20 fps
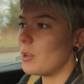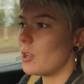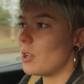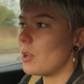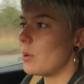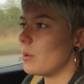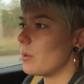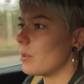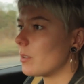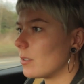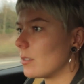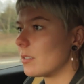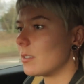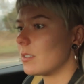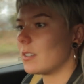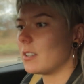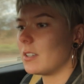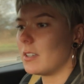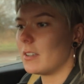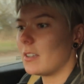new,
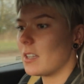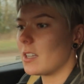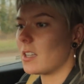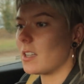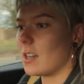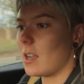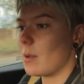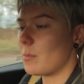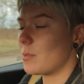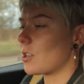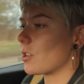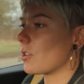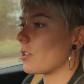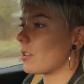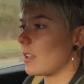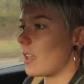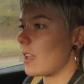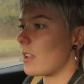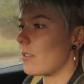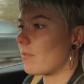and I'm
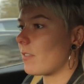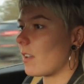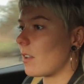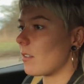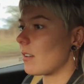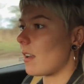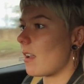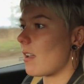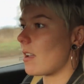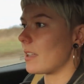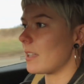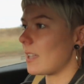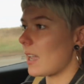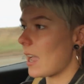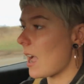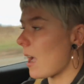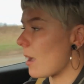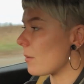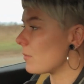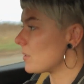sure they felt like
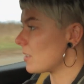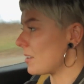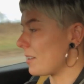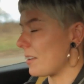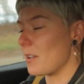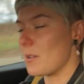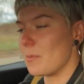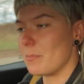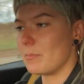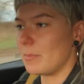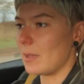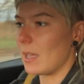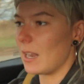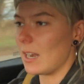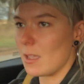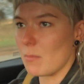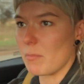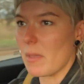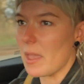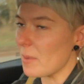absolute
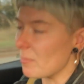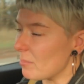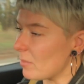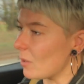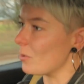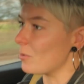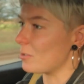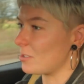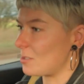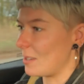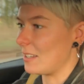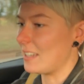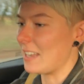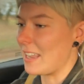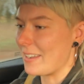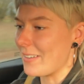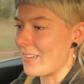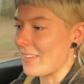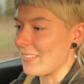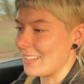Billy Big Balls when
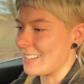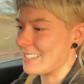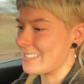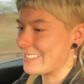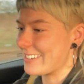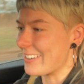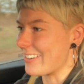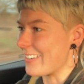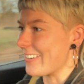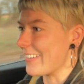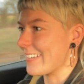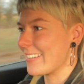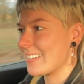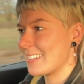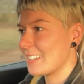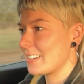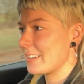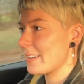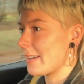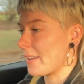they got this car.
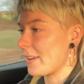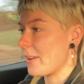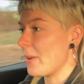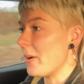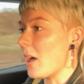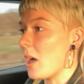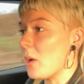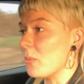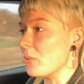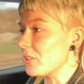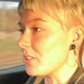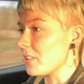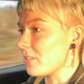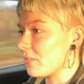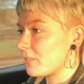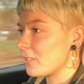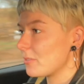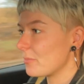I know I would have.